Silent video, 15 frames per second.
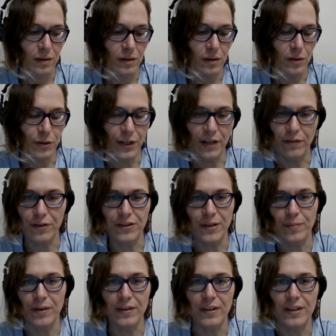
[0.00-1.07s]
Who gave her
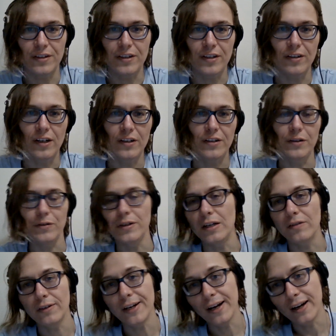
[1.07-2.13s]
something that she thought she would
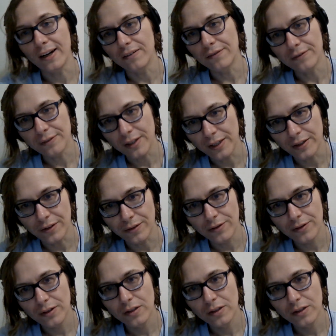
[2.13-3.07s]
never have, and